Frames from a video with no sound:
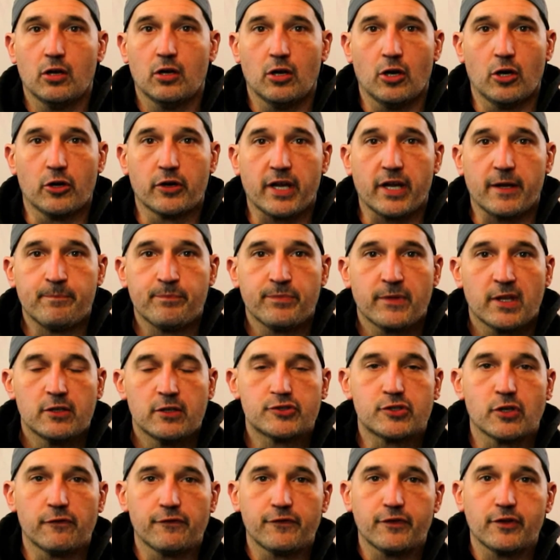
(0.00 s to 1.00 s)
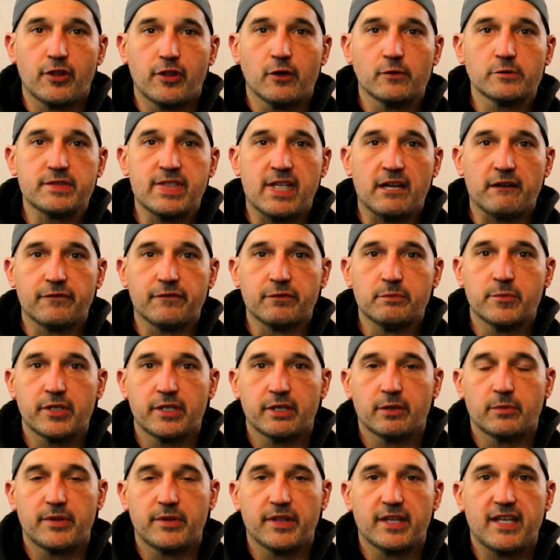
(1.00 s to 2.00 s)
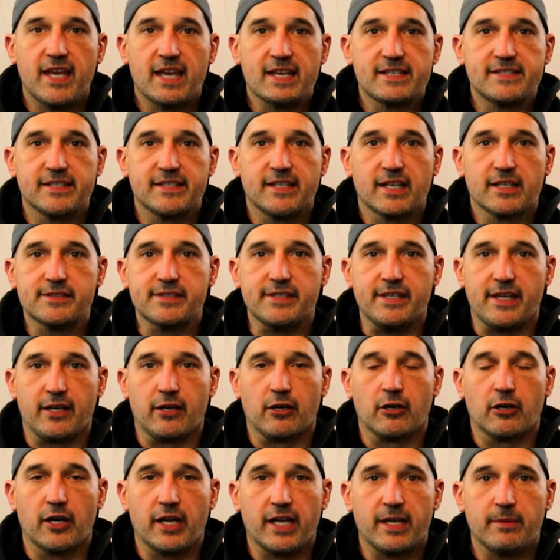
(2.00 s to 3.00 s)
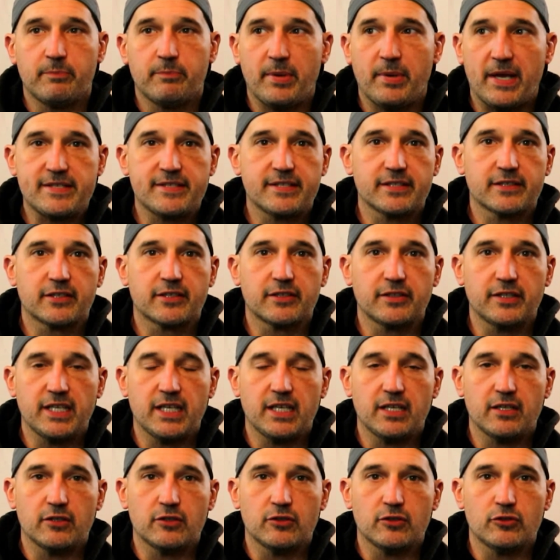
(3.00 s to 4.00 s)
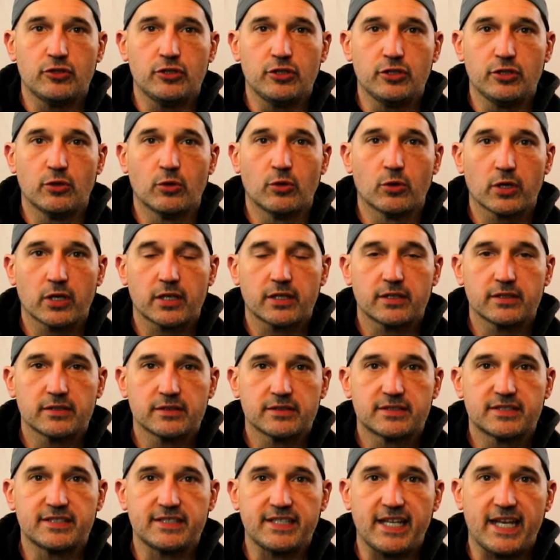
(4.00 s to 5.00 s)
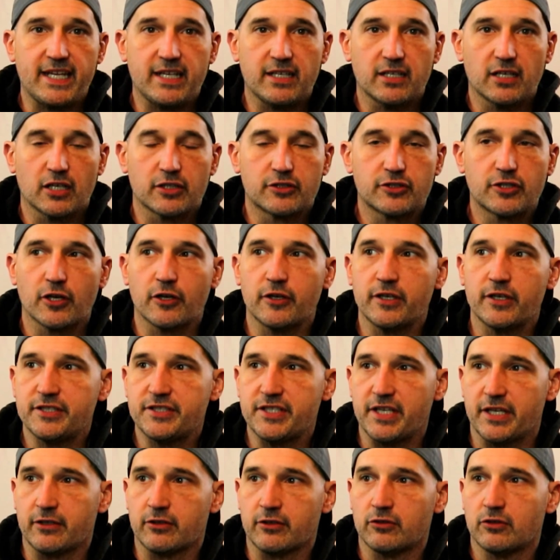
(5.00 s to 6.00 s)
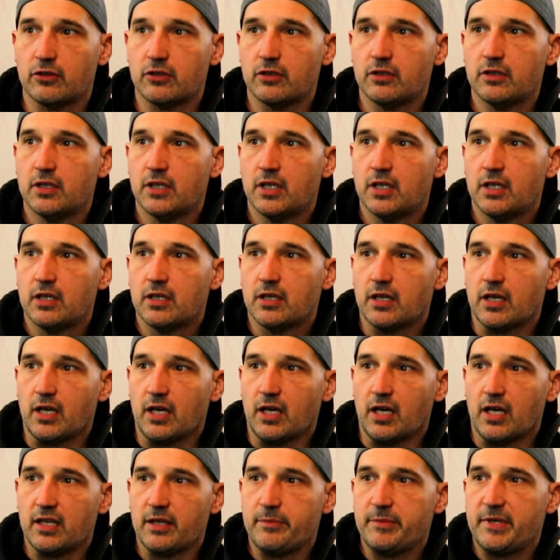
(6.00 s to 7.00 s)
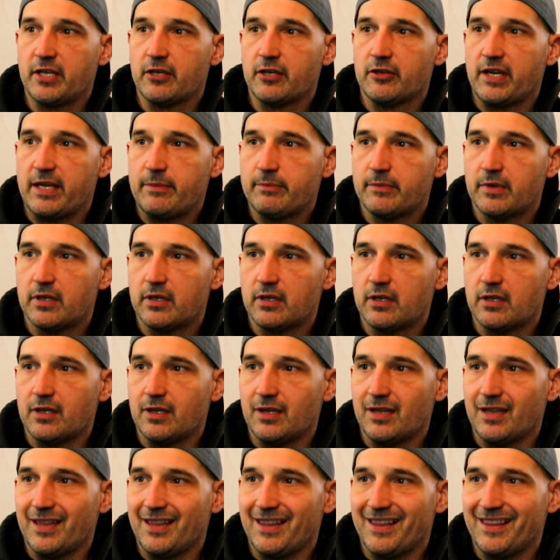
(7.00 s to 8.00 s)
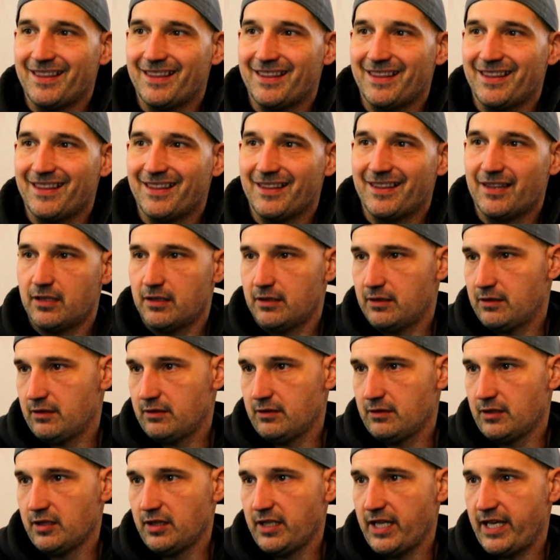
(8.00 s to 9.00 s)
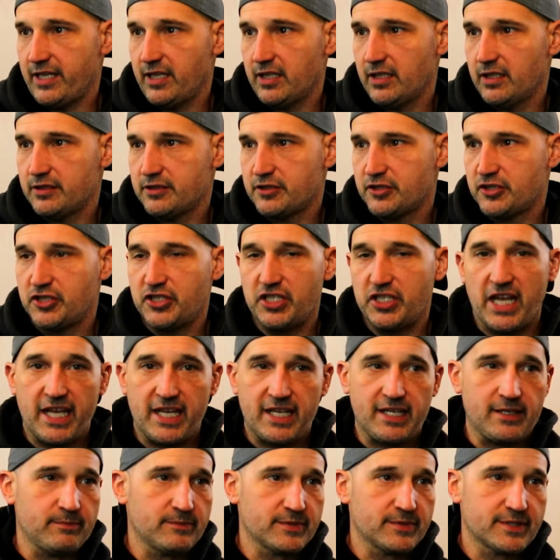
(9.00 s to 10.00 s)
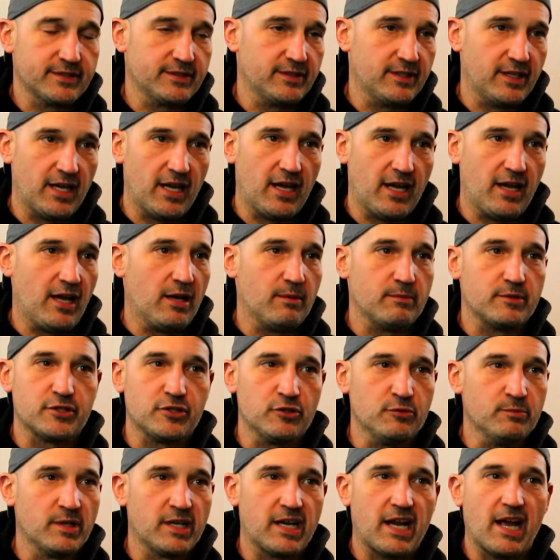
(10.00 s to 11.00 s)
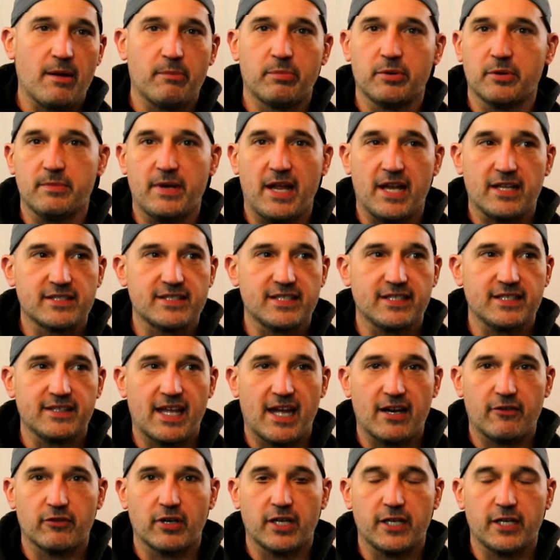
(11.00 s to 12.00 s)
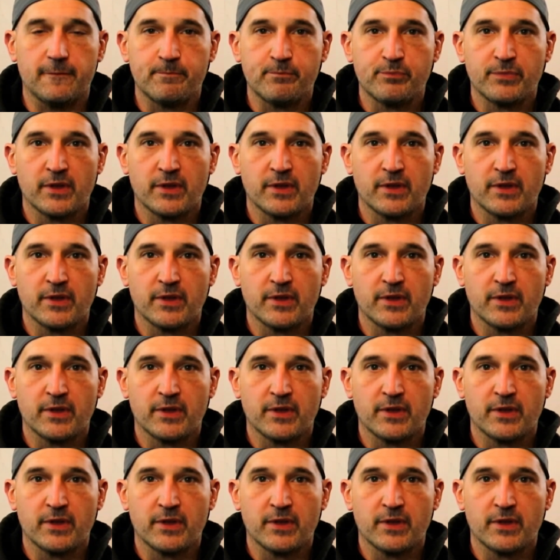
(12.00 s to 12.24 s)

Okay, so for those not familiar with the case against the NRA, basically New York State Attorney General, let me get her name, Loletta James, I'm assuming I'm pronouncing that right,